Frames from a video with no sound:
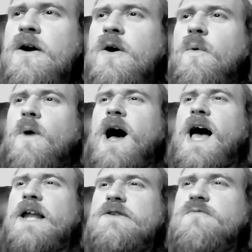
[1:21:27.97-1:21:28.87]

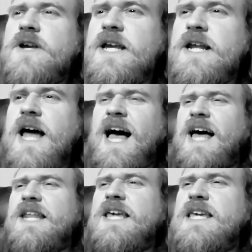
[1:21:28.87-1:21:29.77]
Why did we
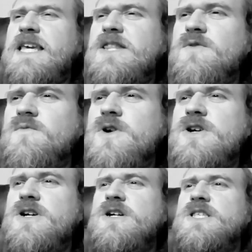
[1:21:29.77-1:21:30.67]
not heed the
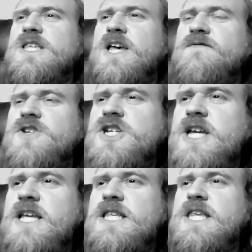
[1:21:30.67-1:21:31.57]
words of
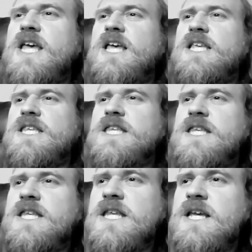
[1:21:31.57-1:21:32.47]

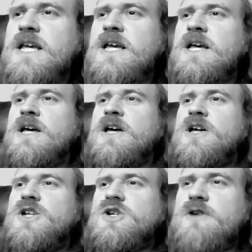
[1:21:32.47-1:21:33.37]
Jesus?
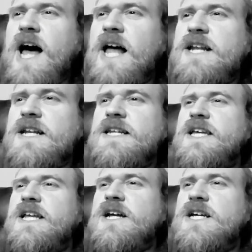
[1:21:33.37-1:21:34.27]
Tried to
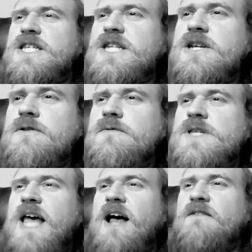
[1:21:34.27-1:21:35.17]
lead us to
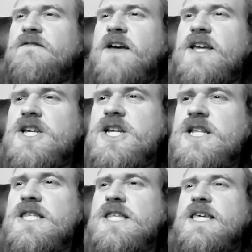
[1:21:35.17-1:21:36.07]

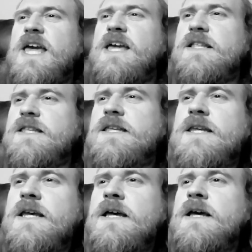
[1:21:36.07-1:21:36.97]
salvation's
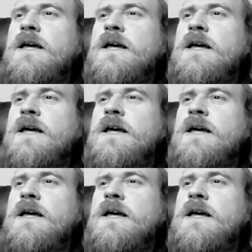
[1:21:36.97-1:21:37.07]
gate.